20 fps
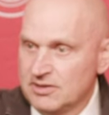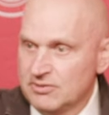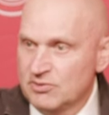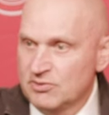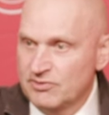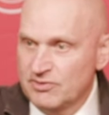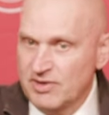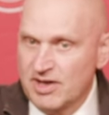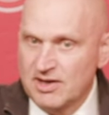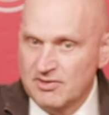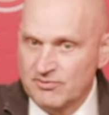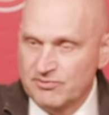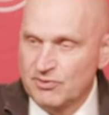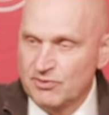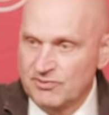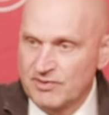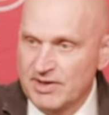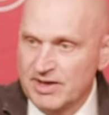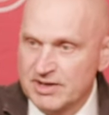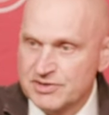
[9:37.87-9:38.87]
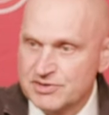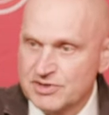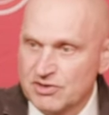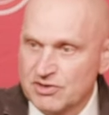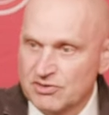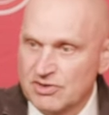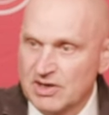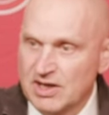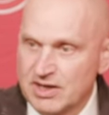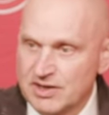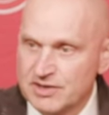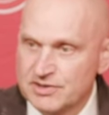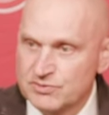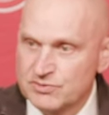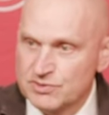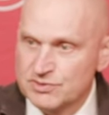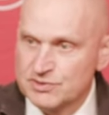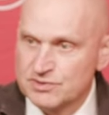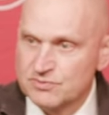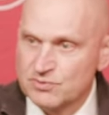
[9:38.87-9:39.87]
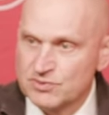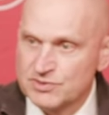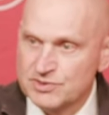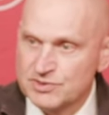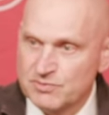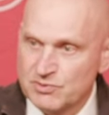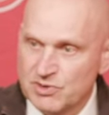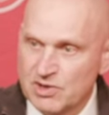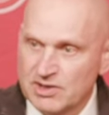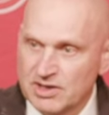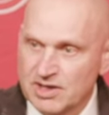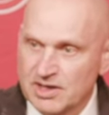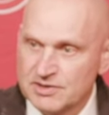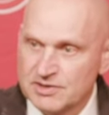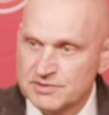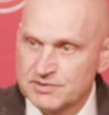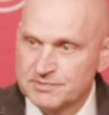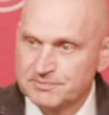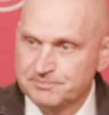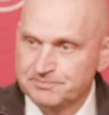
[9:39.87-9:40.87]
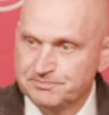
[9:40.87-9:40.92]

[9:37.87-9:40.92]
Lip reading: We'll have a handful of NHL guys with some young guys.